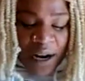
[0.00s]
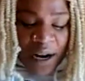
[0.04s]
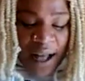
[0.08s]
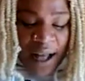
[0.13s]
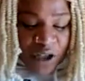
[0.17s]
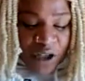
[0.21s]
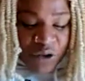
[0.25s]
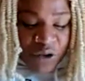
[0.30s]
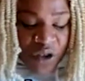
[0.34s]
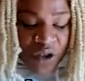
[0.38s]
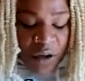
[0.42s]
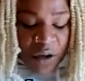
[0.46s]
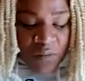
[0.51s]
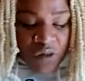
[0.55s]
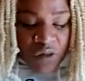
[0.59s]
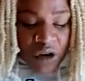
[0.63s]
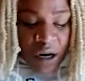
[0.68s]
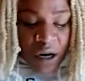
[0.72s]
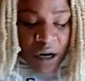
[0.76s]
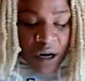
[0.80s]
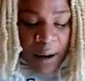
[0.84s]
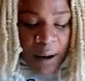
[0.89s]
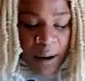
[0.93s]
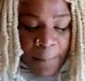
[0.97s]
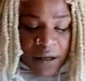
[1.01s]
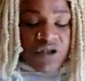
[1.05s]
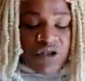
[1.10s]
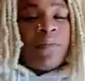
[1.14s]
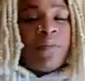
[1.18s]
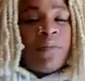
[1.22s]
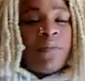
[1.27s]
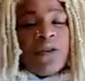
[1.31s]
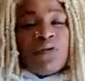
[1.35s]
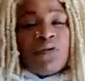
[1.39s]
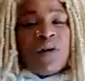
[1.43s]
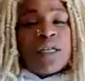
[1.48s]
to ask you some more about some
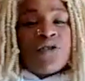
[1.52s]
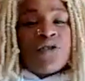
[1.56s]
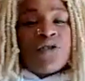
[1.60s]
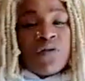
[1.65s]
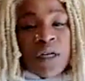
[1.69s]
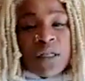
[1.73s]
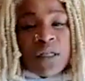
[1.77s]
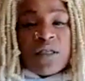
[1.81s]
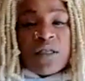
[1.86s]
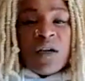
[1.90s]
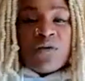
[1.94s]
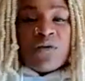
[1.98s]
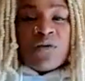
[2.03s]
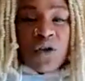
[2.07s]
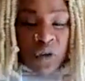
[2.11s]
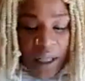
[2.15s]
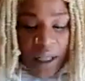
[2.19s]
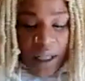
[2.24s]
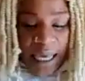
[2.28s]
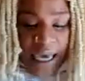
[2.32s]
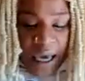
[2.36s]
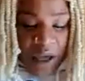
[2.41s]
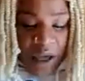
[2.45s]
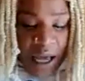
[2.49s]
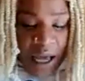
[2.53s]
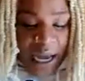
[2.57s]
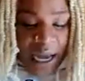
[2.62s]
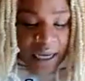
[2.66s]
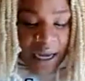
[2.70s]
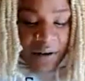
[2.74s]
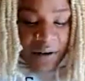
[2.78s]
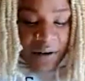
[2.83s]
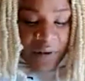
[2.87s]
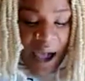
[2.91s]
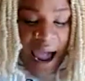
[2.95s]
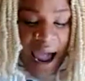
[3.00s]
of the restaurant stuff. So like I
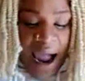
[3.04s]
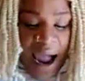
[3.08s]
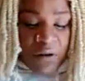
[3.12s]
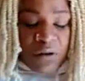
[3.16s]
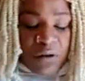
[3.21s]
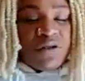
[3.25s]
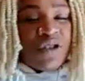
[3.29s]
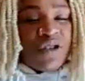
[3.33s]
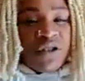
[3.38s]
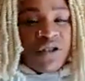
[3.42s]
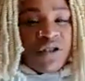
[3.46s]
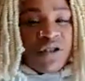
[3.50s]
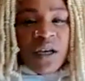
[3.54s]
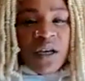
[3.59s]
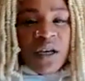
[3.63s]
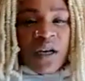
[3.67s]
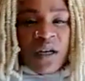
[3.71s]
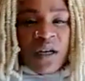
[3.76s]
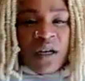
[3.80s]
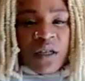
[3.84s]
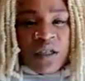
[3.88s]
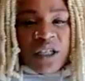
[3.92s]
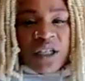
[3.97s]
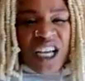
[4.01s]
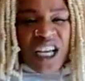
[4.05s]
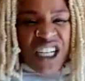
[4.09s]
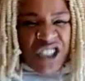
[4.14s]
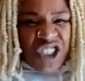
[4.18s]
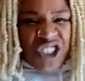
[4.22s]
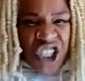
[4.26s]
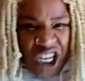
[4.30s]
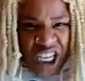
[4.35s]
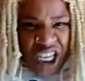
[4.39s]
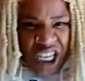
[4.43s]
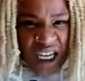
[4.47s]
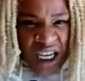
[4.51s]
have Harold's
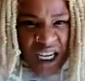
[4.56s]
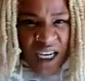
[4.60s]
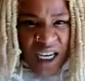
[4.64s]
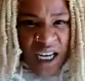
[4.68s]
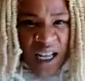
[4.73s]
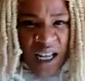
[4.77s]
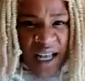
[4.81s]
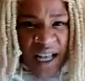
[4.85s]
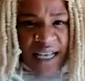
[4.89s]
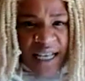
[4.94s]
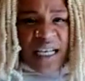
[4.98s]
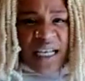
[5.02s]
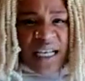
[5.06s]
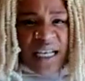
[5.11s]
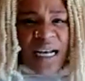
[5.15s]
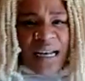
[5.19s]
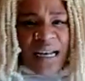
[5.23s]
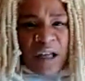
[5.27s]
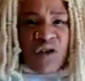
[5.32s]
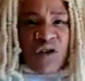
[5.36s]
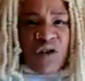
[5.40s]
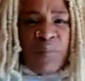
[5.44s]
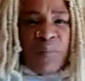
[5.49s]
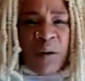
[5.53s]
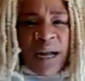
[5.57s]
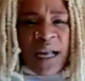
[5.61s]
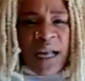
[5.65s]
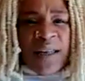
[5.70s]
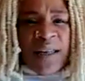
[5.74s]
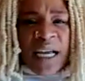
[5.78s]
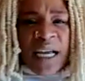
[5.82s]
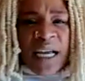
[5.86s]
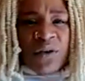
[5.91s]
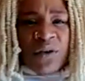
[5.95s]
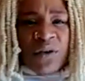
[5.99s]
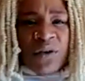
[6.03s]
Chicken. Is that another brand
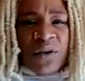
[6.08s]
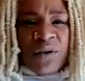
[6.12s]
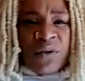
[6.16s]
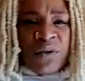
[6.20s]
that you